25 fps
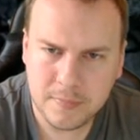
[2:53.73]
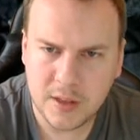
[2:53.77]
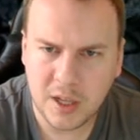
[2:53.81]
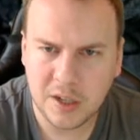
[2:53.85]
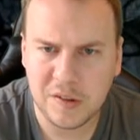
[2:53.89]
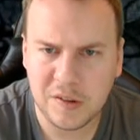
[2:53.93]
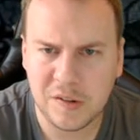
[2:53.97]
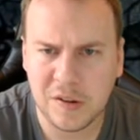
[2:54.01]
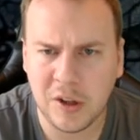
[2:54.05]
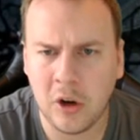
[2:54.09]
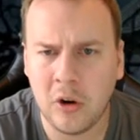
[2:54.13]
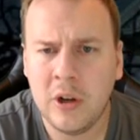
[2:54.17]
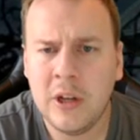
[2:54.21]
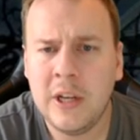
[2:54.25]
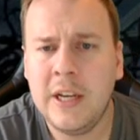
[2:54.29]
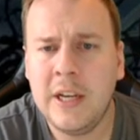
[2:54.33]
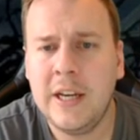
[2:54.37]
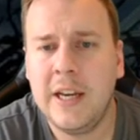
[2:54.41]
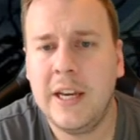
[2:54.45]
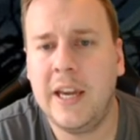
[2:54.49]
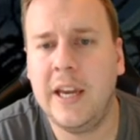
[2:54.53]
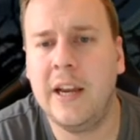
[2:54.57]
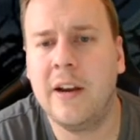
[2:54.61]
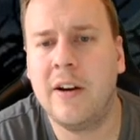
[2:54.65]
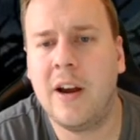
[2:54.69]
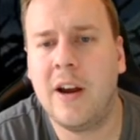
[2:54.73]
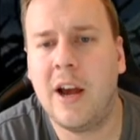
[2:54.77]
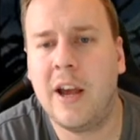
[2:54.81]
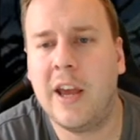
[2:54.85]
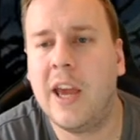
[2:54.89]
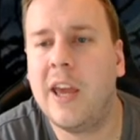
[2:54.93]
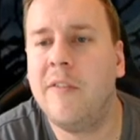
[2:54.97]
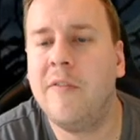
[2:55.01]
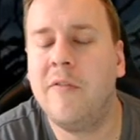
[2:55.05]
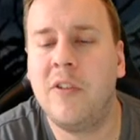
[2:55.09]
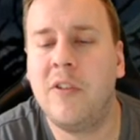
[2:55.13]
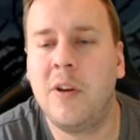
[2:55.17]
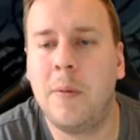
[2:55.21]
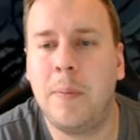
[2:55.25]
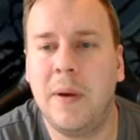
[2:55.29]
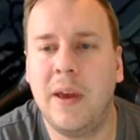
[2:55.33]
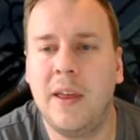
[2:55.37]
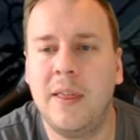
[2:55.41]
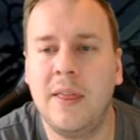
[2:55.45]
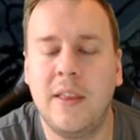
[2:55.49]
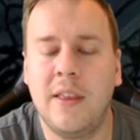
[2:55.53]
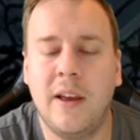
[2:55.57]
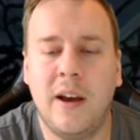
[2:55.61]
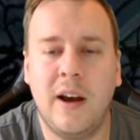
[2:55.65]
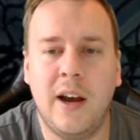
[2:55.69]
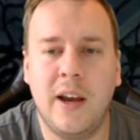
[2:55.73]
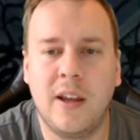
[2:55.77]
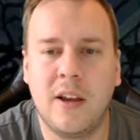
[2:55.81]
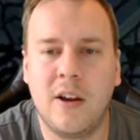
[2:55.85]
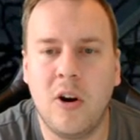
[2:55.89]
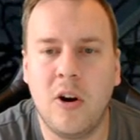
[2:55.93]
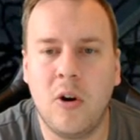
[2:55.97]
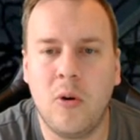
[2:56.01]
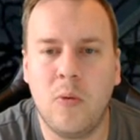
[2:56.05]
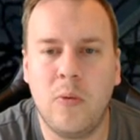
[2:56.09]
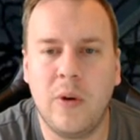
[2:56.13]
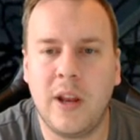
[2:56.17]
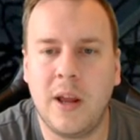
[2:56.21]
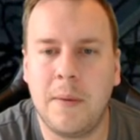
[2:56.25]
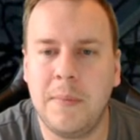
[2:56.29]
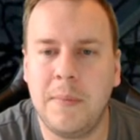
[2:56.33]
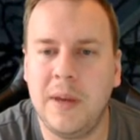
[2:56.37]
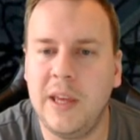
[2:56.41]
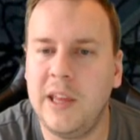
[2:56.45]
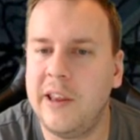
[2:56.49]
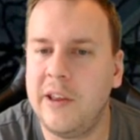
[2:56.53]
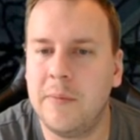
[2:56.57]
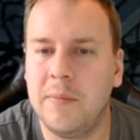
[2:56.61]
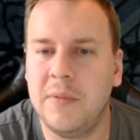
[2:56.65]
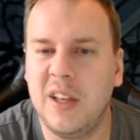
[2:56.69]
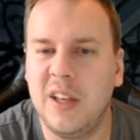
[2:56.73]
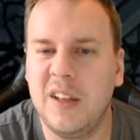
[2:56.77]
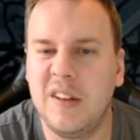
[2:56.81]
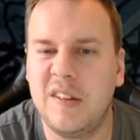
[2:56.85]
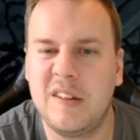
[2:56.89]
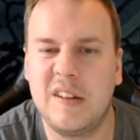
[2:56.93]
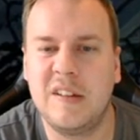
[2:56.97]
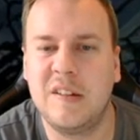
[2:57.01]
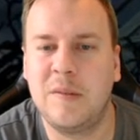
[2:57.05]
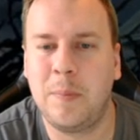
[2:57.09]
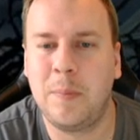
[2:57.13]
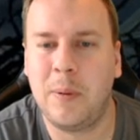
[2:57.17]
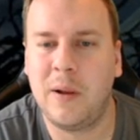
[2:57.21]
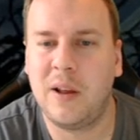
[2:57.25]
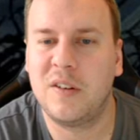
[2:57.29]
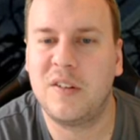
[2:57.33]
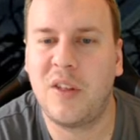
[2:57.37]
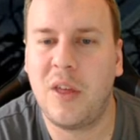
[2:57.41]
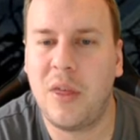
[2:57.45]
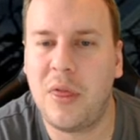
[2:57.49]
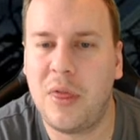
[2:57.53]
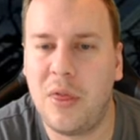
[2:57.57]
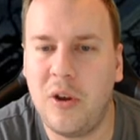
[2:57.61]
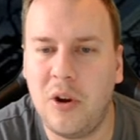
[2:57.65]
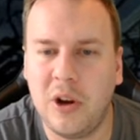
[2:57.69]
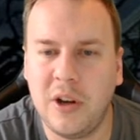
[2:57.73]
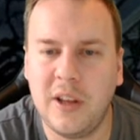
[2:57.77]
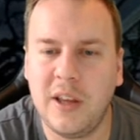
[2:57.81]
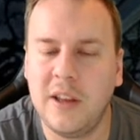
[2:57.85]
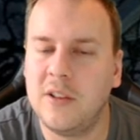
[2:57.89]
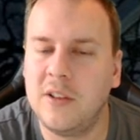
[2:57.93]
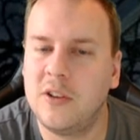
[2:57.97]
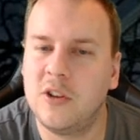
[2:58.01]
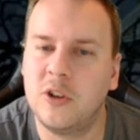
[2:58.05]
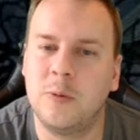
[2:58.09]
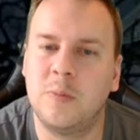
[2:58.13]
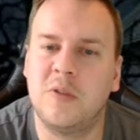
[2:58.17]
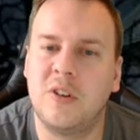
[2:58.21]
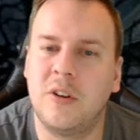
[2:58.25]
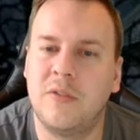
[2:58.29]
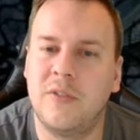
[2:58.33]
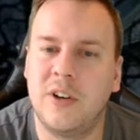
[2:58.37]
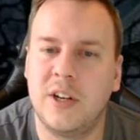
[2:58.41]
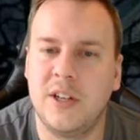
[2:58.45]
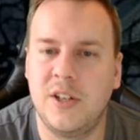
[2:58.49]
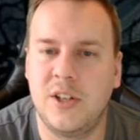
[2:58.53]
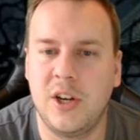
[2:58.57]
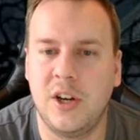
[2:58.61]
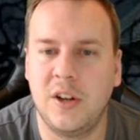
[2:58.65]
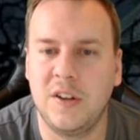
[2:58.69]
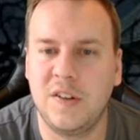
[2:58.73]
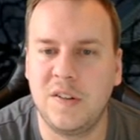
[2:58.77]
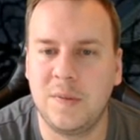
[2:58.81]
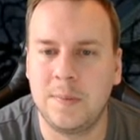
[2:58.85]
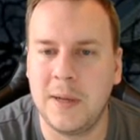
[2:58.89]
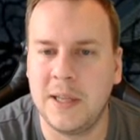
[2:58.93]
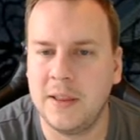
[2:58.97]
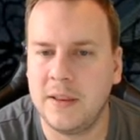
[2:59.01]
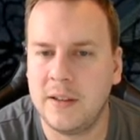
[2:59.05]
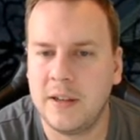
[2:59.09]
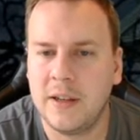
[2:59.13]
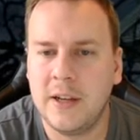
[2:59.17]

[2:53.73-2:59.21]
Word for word: So here I aim for the pin, I go with a medium distance plus 13 terms of adjustment,